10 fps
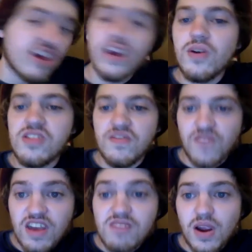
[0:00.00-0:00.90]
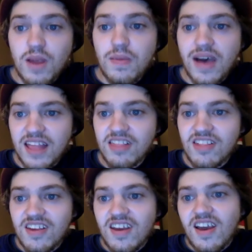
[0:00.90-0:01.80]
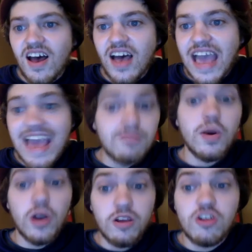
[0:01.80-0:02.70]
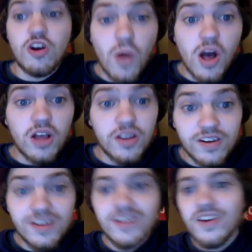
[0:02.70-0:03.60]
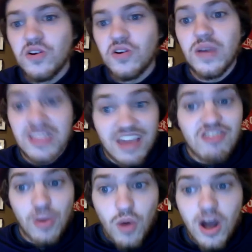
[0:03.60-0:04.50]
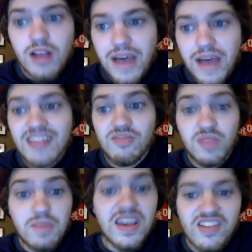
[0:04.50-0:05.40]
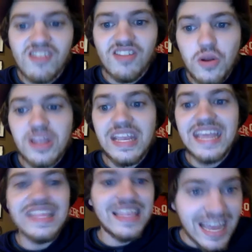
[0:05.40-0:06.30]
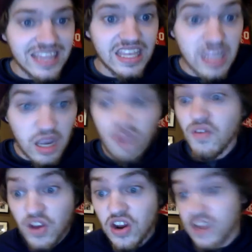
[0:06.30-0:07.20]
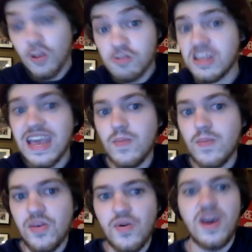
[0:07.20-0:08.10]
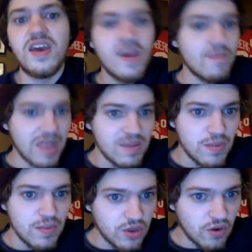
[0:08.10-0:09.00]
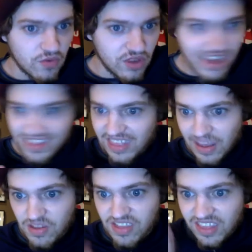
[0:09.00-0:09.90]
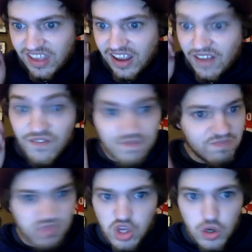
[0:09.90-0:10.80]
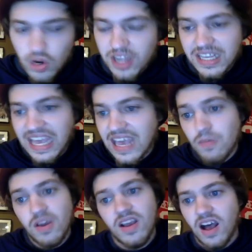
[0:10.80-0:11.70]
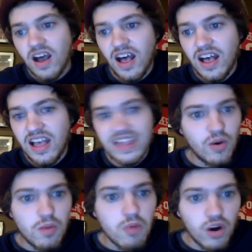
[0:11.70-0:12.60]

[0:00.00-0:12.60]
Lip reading: it was to face Barry Bonds, ask Buck Showalter, who intentionally walked Bonds with the bases loaded in the 9th inning of a very close game, by the way. Many people don't realize that was like a 2-run game, and they were more